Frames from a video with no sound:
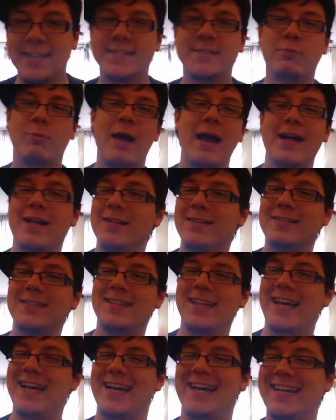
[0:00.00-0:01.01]
as
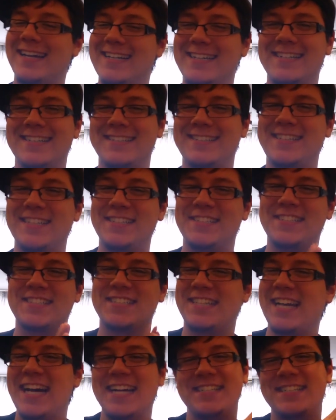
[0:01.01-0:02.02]
well
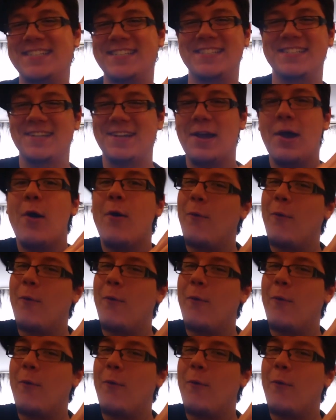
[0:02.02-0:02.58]
discuss